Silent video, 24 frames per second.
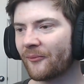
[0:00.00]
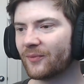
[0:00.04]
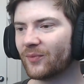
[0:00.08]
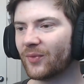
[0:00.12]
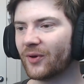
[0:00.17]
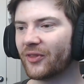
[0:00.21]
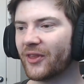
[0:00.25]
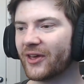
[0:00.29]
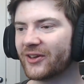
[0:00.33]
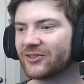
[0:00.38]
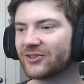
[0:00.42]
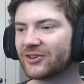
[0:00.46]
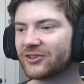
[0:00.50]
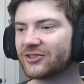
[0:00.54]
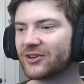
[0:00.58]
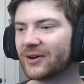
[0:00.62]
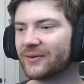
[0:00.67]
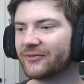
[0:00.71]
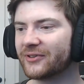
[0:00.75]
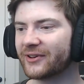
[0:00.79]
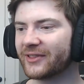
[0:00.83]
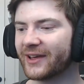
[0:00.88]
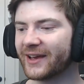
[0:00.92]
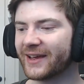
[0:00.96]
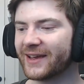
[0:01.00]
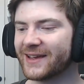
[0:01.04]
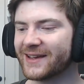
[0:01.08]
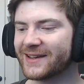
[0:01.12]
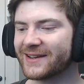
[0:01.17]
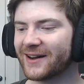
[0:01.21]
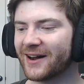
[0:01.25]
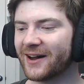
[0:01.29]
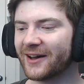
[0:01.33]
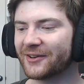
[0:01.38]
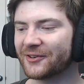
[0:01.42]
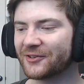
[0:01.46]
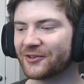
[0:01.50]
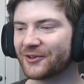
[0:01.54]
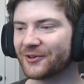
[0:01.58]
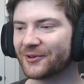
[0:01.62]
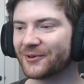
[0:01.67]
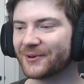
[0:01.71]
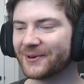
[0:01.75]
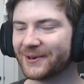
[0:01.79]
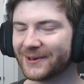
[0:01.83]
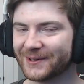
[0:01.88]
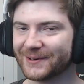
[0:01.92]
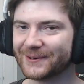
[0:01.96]
But there's something that he can't
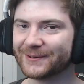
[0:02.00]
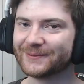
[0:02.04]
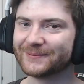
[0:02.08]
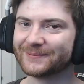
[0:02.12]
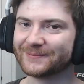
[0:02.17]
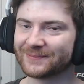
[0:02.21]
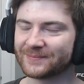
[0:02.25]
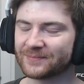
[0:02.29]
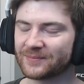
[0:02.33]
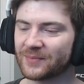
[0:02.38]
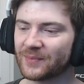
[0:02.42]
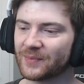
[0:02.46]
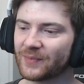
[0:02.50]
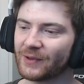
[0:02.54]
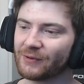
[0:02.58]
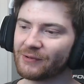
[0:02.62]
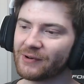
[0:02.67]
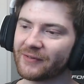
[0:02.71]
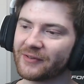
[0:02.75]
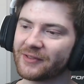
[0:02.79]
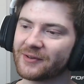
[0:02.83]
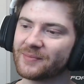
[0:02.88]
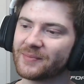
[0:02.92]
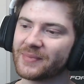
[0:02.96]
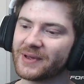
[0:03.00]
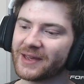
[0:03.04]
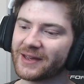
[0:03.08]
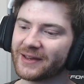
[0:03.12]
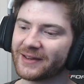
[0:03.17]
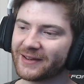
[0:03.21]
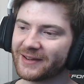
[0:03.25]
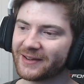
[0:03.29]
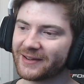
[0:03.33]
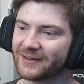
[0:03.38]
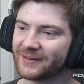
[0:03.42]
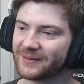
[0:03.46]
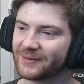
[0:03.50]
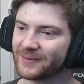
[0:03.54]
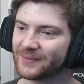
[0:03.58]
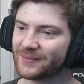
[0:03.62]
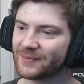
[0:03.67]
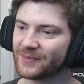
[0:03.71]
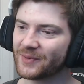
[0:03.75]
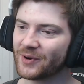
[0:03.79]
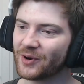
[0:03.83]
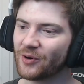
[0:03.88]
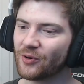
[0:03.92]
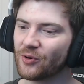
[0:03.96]
do, rather than be a
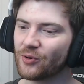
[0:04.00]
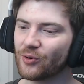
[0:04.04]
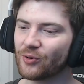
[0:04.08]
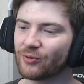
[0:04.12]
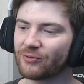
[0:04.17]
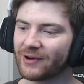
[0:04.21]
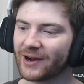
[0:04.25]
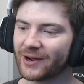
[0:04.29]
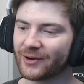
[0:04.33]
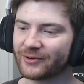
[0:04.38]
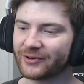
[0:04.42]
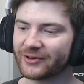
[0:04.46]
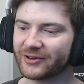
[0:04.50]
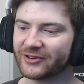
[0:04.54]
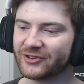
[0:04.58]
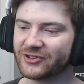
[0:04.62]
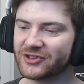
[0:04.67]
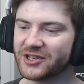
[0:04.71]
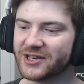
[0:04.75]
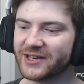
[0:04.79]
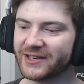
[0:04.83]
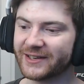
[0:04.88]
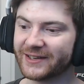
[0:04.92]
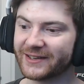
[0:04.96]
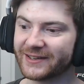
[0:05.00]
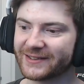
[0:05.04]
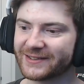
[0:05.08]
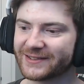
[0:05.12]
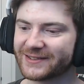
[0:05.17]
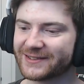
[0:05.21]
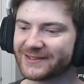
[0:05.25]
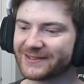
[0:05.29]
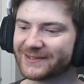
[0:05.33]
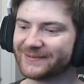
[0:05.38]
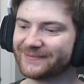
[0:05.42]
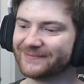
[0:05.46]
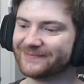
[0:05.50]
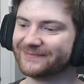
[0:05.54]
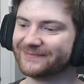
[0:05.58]
all-rounder genius.